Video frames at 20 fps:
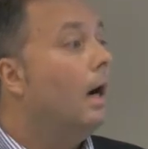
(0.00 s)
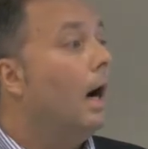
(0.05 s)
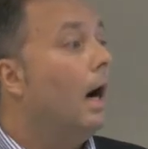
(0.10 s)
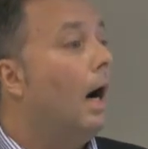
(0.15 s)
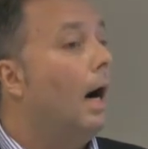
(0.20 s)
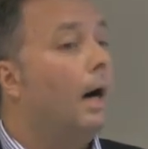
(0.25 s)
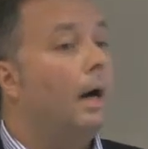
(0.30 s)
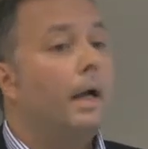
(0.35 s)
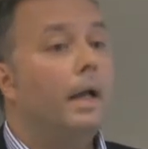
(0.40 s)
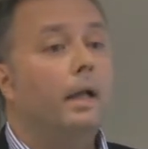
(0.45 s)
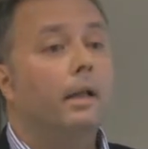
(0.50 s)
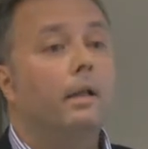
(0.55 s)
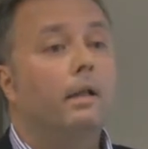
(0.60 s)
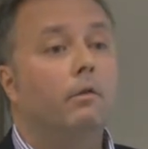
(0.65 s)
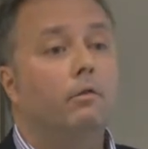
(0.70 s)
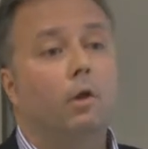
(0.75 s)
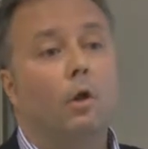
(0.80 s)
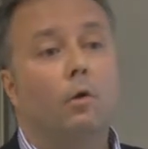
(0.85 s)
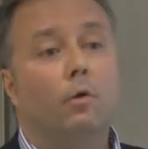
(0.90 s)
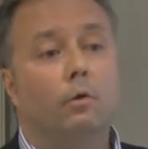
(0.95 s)
uh, in
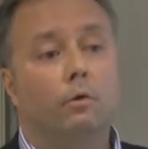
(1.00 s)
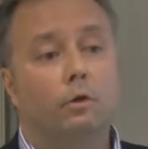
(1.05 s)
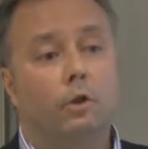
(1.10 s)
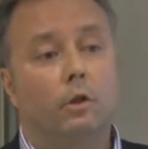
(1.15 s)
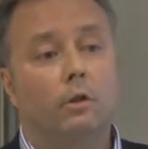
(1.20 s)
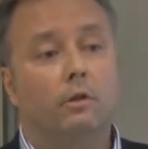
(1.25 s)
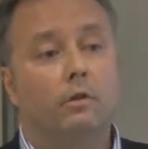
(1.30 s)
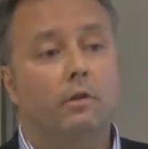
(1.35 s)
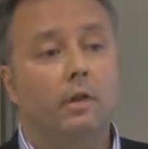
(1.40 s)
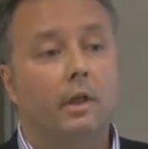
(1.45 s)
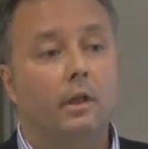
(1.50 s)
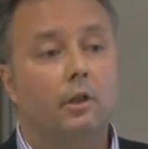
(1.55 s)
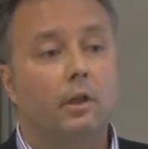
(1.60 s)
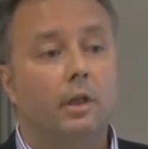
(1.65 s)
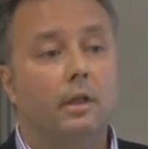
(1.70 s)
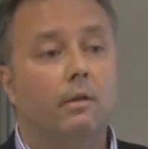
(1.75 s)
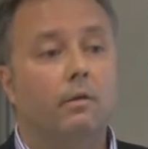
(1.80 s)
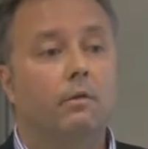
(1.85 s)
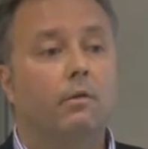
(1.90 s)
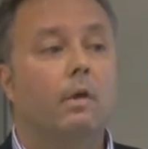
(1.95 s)
these local
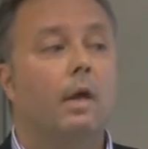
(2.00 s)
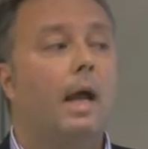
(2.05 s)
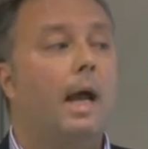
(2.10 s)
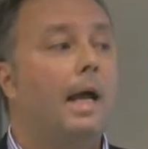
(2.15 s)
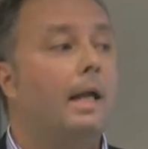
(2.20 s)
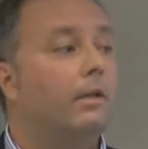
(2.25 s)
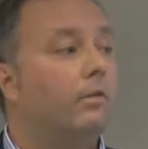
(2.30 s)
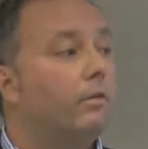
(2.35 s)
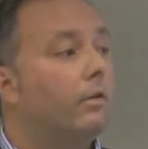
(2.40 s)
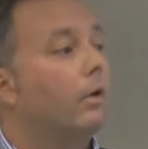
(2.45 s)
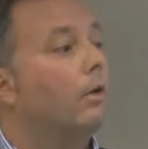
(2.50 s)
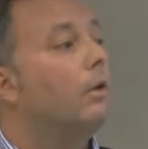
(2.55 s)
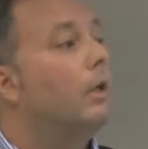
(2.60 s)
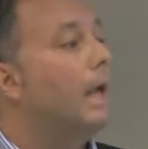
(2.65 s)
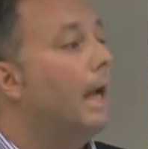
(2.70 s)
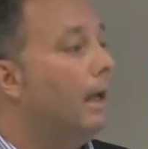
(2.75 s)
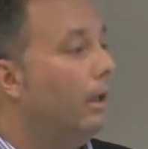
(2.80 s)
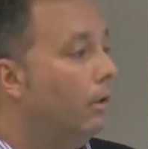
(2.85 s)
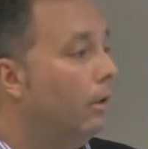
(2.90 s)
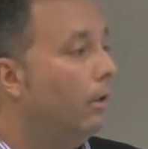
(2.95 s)
jurisdictions and still
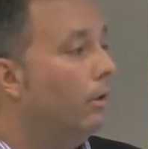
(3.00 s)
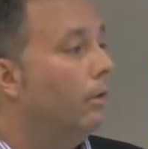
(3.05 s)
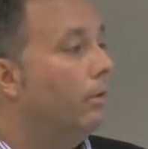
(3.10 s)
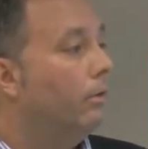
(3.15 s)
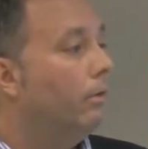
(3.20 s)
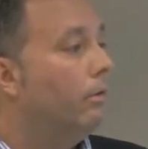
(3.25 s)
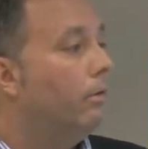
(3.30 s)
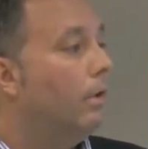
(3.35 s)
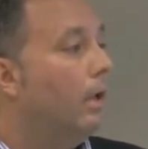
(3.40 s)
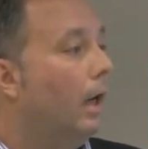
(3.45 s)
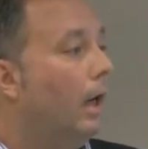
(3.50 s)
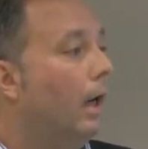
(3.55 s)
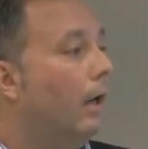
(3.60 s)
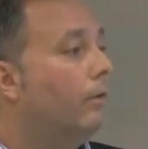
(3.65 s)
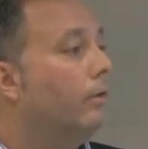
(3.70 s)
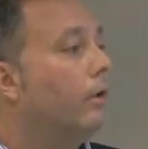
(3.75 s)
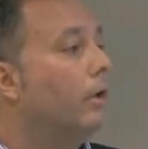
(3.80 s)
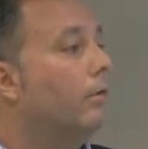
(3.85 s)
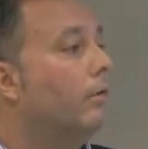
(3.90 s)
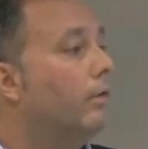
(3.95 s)
yet use uh,
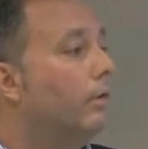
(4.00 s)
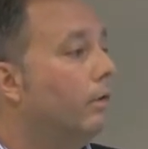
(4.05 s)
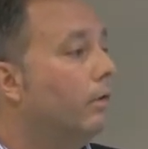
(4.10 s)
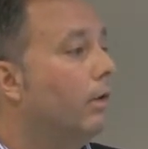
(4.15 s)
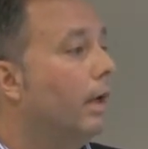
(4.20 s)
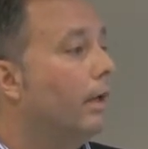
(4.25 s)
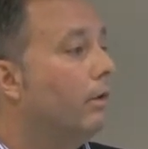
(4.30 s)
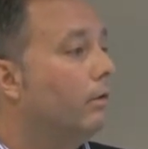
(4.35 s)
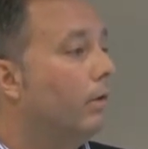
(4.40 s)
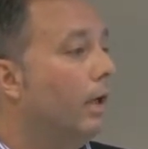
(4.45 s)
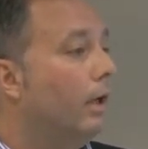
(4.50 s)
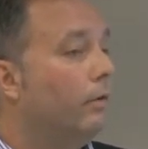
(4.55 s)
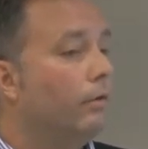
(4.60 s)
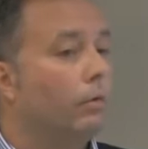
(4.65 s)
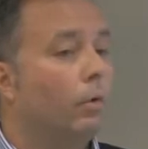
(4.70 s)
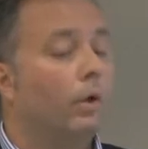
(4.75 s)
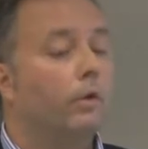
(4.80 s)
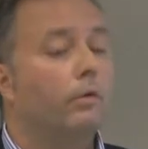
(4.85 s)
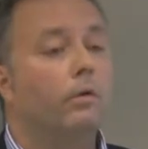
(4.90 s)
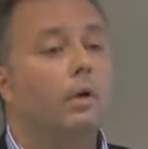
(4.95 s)
services like
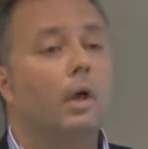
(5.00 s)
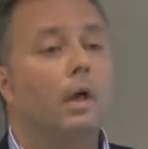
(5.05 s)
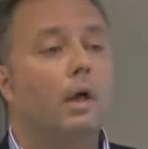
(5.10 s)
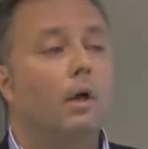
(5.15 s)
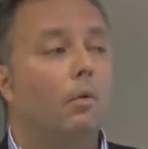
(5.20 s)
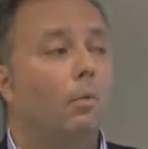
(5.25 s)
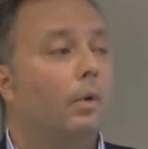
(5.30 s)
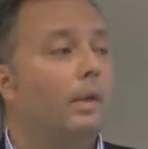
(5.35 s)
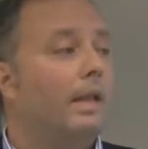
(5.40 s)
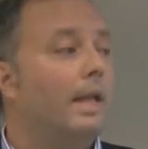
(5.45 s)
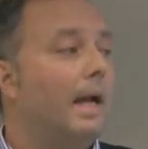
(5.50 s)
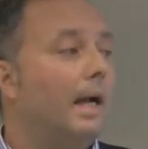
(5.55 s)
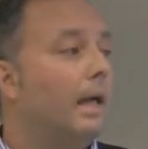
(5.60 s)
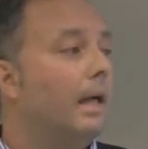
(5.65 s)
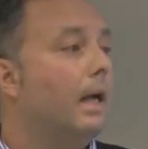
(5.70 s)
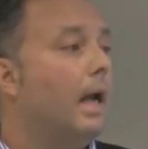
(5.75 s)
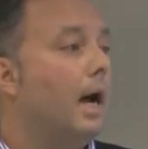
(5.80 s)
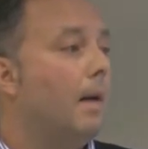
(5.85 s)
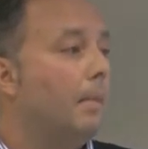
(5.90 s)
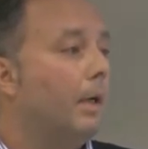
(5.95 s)
Salesforce with the
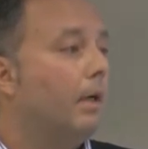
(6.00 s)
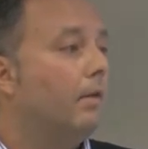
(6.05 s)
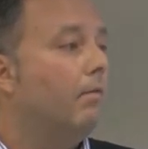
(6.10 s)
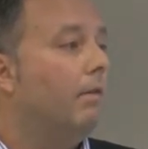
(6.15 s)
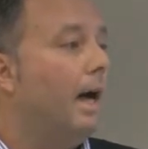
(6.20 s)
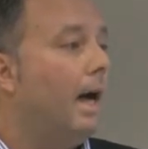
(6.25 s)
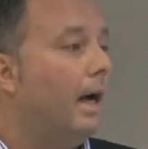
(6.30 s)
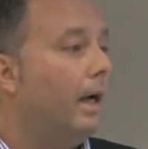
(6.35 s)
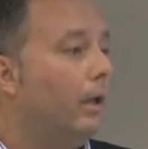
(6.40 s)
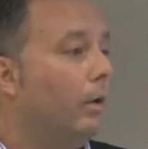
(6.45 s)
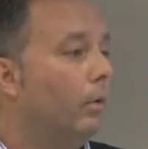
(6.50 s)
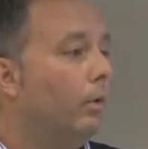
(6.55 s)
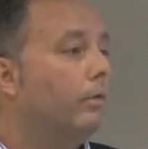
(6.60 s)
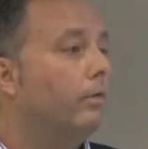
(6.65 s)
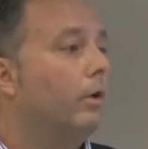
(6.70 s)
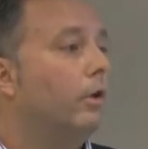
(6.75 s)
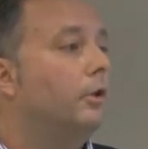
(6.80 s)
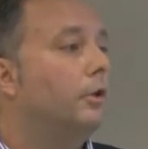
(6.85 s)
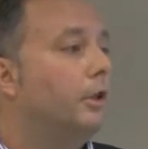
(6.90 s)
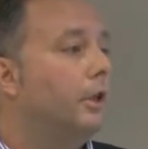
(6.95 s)
economic value
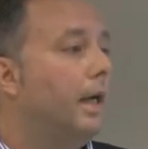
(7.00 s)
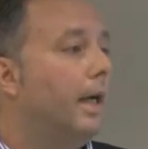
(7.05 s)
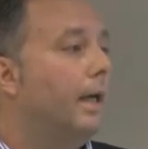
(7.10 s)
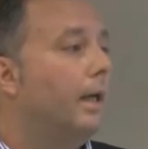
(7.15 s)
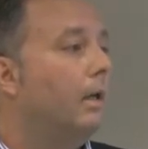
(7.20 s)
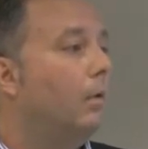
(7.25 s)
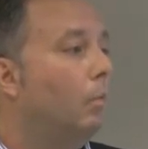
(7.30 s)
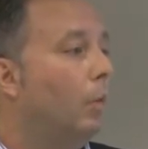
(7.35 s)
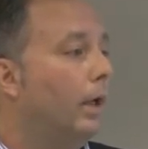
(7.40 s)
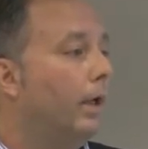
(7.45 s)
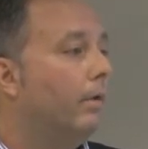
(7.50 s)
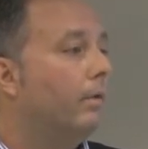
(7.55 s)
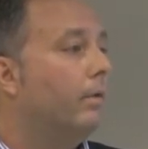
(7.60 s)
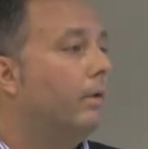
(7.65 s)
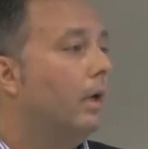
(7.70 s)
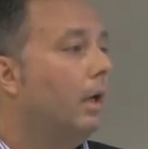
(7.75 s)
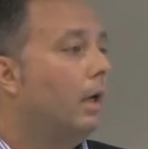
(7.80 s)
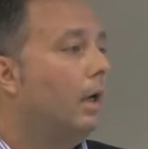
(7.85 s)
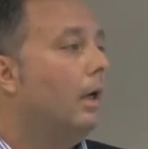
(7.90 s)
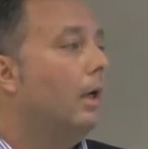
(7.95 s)
associated with